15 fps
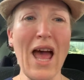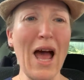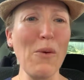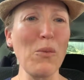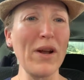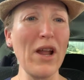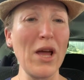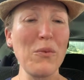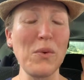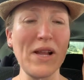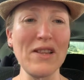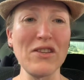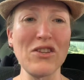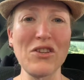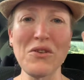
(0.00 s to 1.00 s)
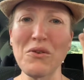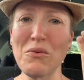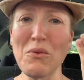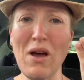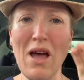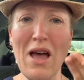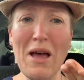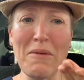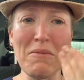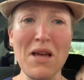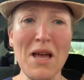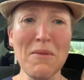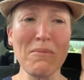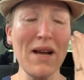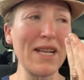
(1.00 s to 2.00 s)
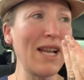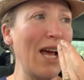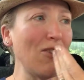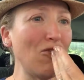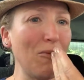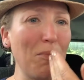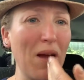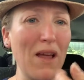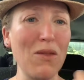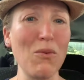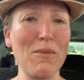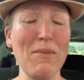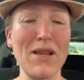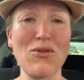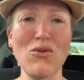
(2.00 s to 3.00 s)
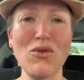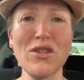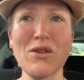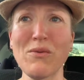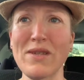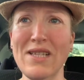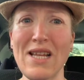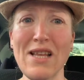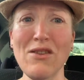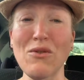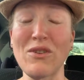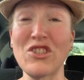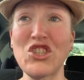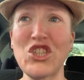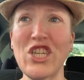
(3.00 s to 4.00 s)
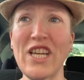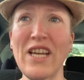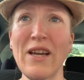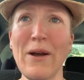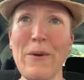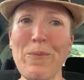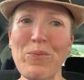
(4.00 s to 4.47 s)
And when I went to my naturopath when my daughter was little, and she